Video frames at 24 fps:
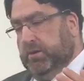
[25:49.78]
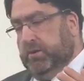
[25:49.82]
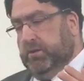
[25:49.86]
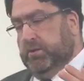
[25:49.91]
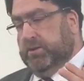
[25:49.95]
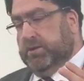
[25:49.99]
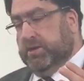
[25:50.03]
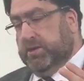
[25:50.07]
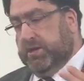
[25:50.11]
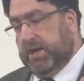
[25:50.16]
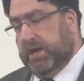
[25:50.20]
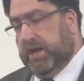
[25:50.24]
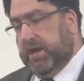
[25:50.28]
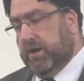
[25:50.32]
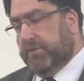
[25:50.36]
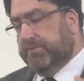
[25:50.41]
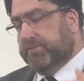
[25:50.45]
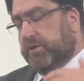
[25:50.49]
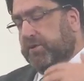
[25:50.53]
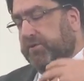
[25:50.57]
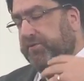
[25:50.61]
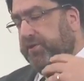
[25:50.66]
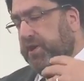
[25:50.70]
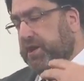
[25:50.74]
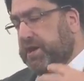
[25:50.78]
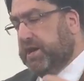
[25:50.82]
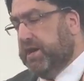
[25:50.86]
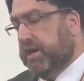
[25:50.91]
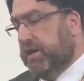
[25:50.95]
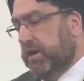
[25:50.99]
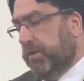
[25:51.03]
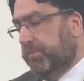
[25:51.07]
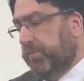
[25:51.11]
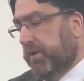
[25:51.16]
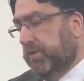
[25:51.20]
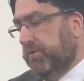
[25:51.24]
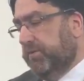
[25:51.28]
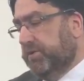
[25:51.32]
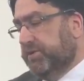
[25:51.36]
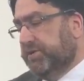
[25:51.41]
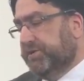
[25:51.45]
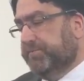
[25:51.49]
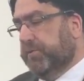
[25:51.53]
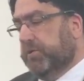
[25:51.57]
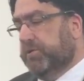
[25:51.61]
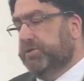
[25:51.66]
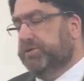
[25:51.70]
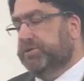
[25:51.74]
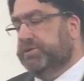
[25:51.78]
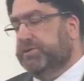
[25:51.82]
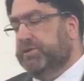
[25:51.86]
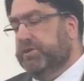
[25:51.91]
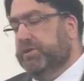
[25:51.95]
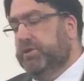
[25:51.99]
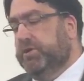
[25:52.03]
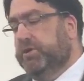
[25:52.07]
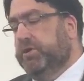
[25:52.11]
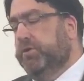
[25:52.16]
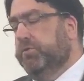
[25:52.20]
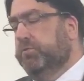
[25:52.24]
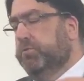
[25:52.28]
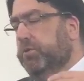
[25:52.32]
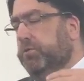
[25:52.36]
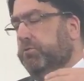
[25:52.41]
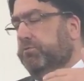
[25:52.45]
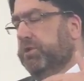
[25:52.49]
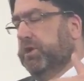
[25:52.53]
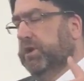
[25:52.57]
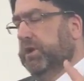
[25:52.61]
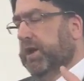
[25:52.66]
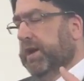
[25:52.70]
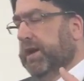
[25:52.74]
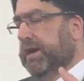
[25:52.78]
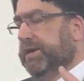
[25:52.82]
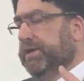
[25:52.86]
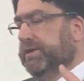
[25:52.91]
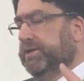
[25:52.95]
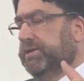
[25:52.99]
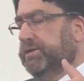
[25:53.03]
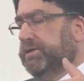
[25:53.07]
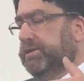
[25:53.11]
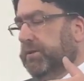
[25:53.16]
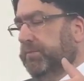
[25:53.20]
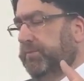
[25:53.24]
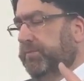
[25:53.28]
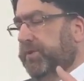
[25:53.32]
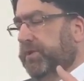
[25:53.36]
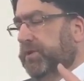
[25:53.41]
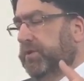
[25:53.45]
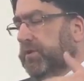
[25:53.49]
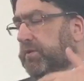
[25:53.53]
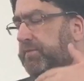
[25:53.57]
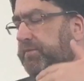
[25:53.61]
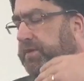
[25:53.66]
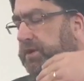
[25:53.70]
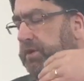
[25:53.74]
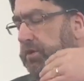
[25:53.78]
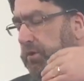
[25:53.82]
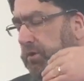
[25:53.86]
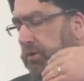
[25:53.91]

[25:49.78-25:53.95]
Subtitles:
today, after thinking about this verse, you will realize something of the